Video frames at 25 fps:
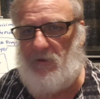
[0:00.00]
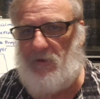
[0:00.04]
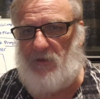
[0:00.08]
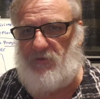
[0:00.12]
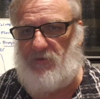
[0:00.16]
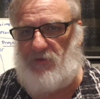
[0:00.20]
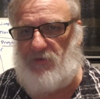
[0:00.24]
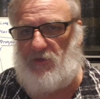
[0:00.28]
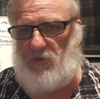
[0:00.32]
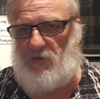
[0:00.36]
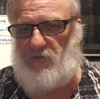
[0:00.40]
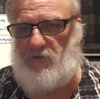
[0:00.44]

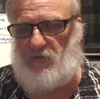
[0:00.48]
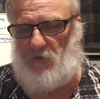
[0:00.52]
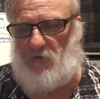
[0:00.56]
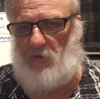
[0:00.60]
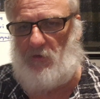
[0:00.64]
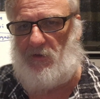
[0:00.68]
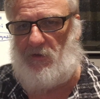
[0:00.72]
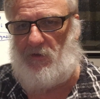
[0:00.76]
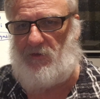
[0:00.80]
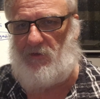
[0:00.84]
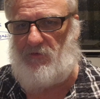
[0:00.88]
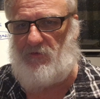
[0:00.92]
And so
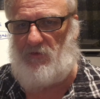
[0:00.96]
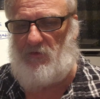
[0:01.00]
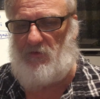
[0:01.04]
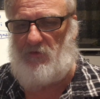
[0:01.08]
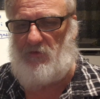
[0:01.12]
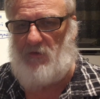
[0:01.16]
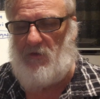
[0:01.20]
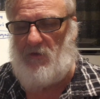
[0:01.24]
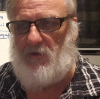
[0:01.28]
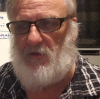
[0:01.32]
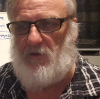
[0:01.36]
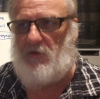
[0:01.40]
science
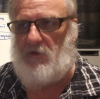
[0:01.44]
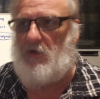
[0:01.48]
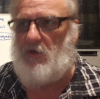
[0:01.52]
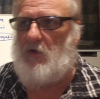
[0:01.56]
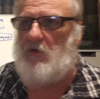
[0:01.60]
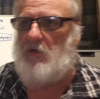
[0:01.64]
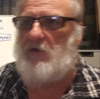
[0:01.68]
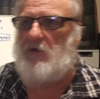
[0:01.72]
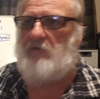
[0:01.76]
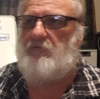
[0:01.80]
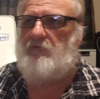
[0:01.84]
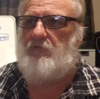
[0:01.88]
is
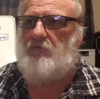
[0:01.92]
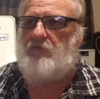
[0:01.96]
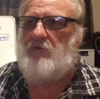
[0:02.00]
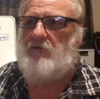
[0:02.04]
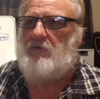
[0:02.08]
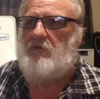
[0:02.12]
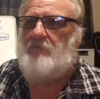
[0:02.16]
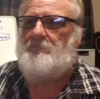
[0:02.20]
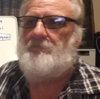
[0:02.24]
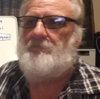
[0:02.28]
kind of